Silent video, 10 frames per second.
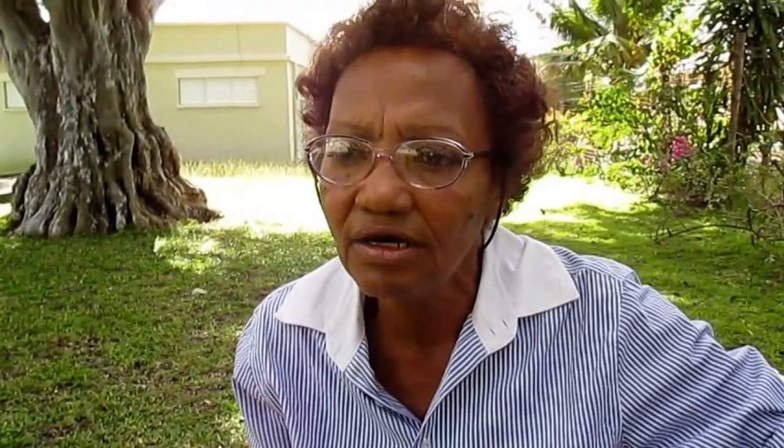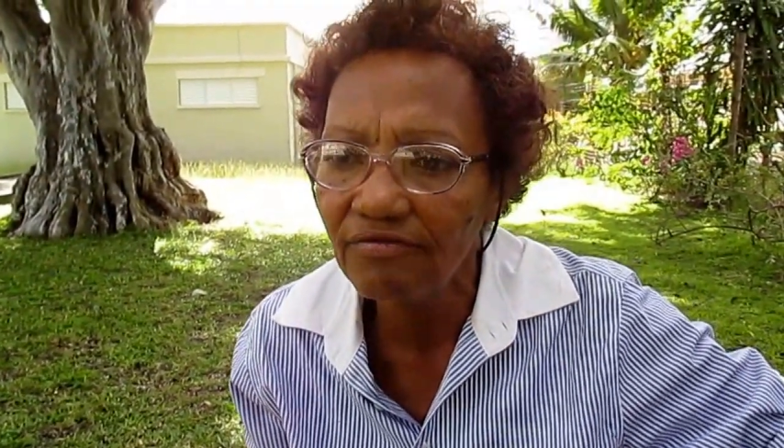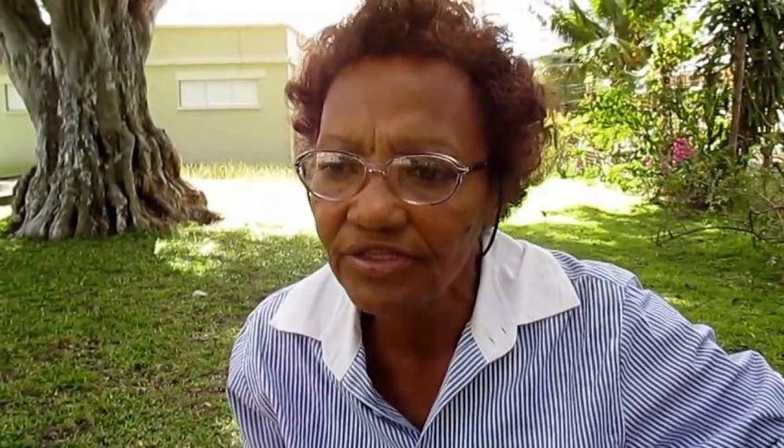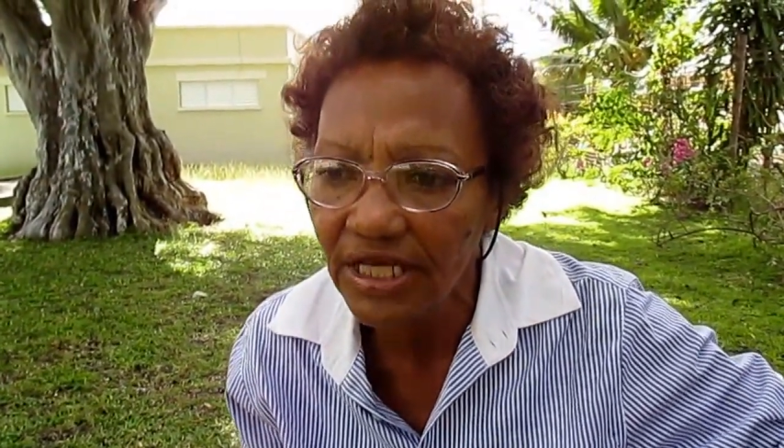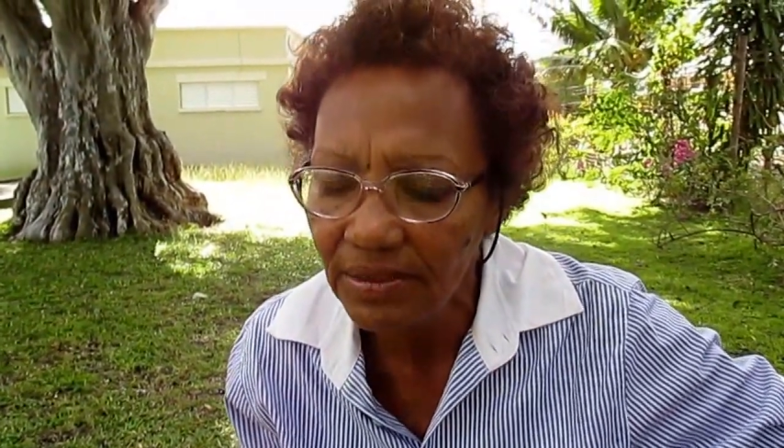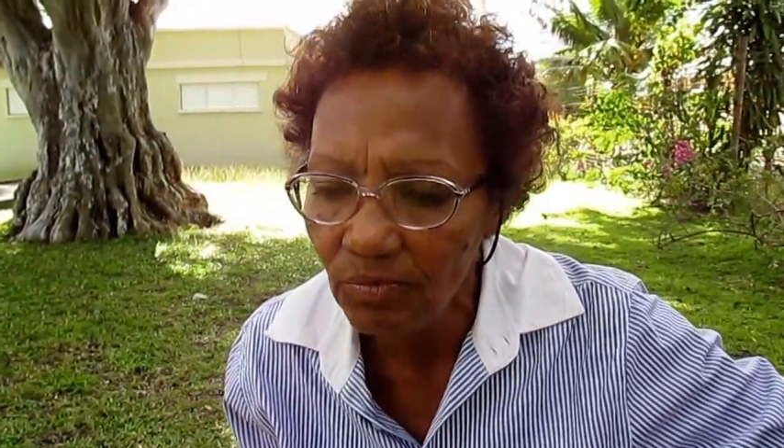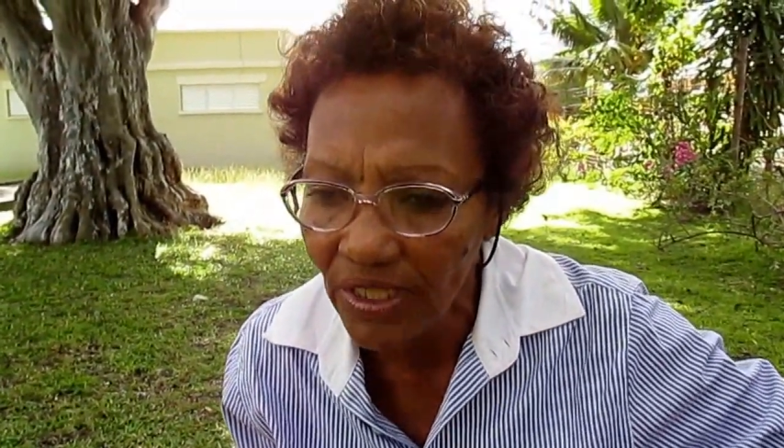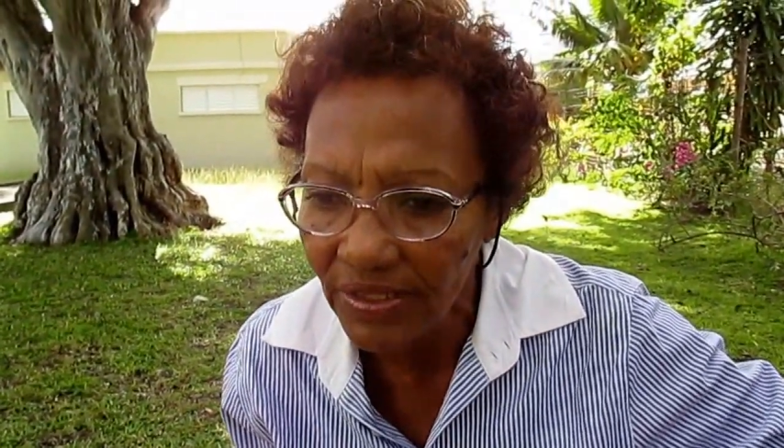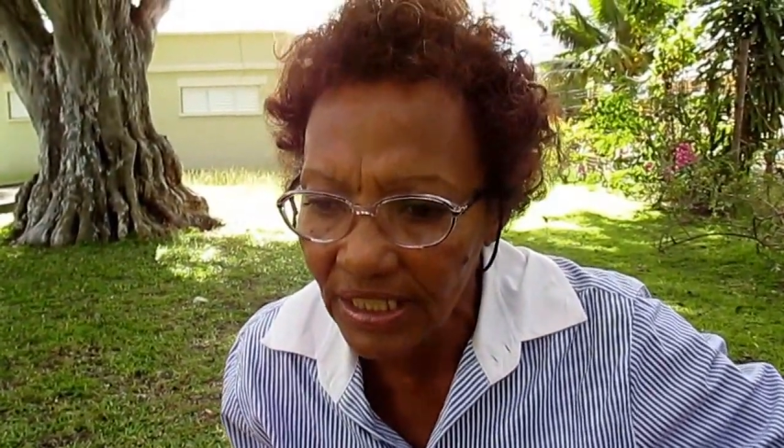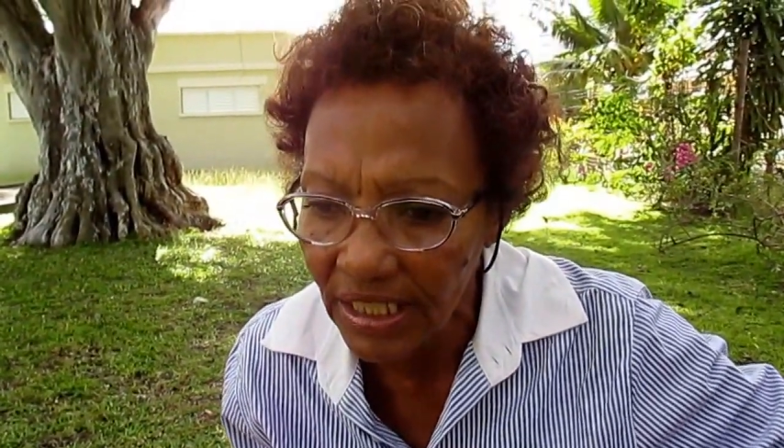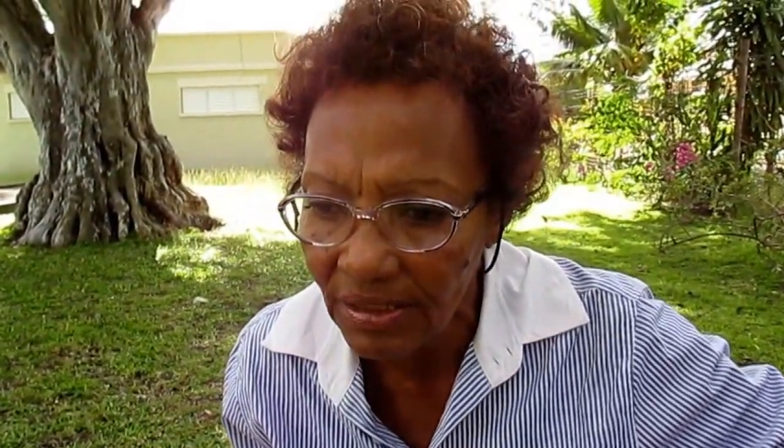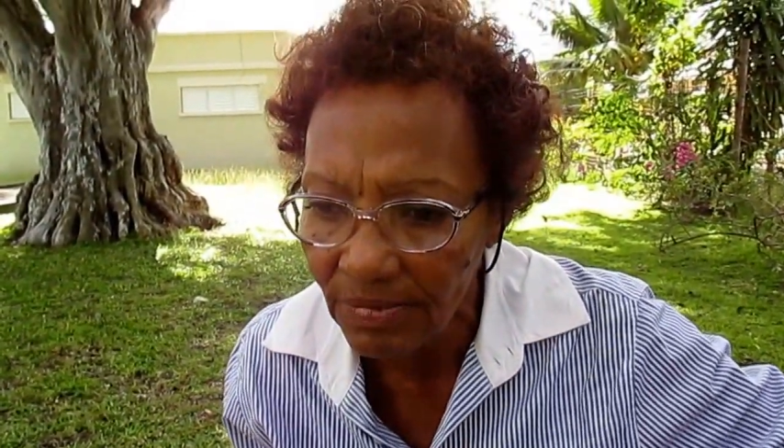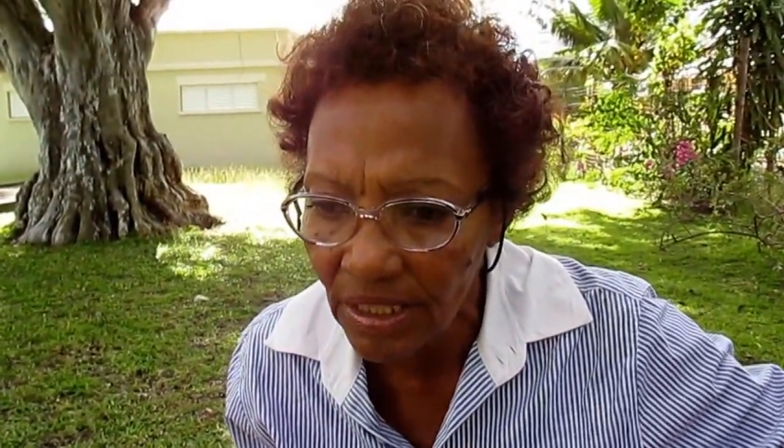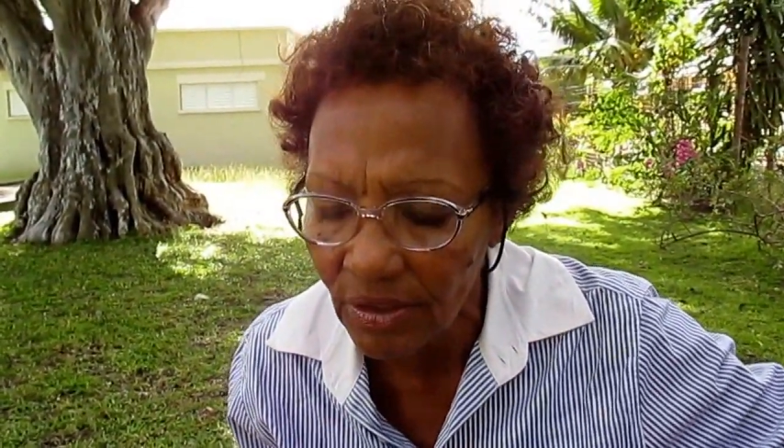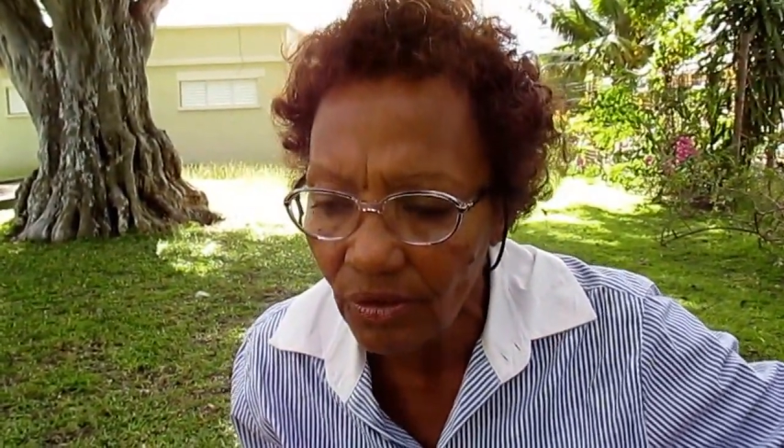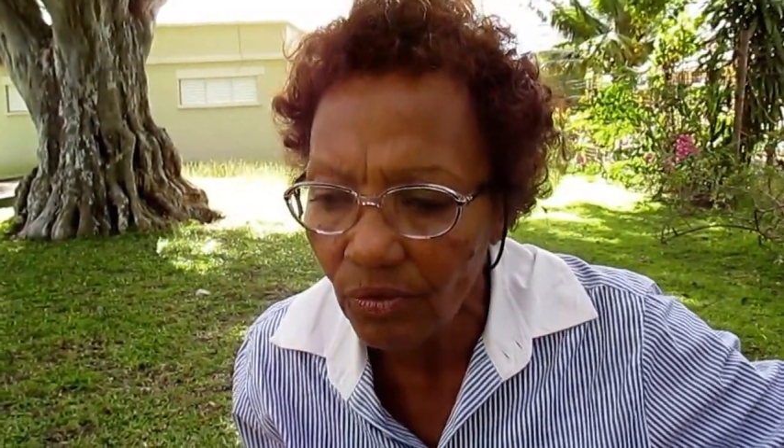of time when they came here.